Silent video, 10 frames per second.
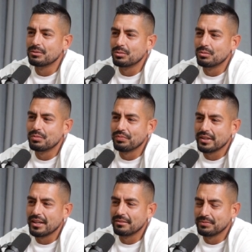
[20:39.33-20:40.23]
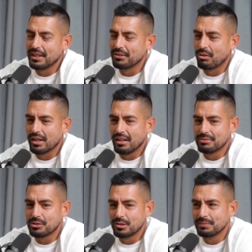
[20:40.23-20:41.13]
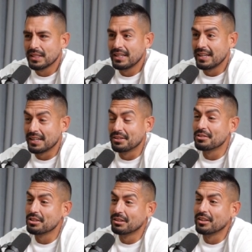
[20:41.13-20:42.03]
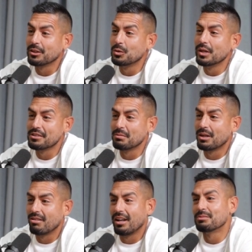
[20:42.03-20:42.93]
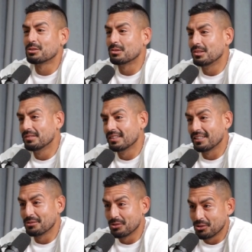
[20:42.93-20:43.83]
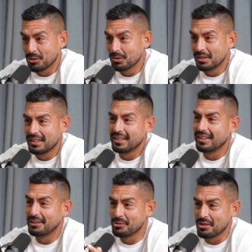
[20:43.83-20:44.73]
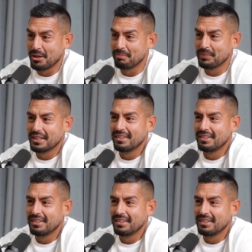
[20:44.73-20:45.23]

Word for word: I've been there, yeah. Yeah, they have a great lobster roll, and I did this thing of like, who has the better lobster roll? And it was you, and it was them.